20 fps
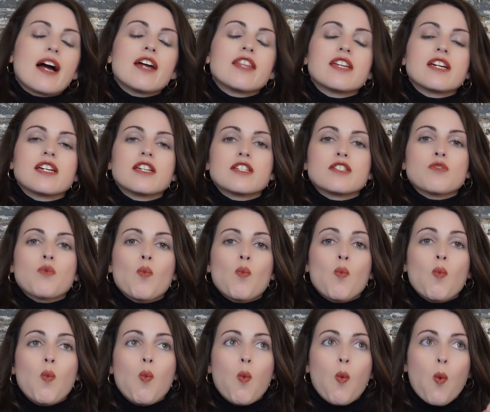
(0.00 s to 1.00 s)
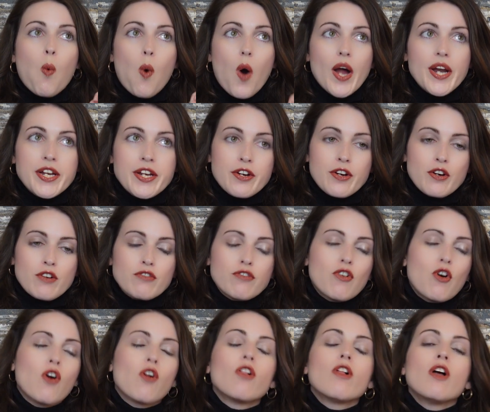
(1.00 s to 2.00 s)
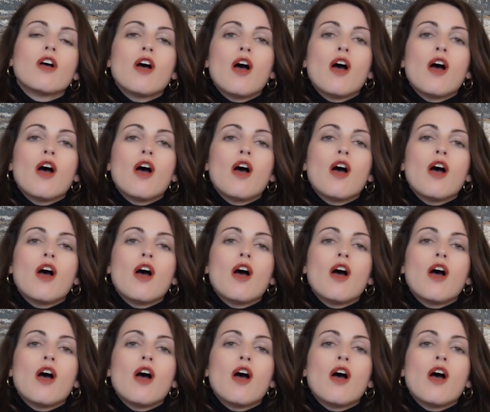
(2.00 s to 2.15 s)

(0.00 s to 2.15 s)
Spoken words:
I think it is wonderful.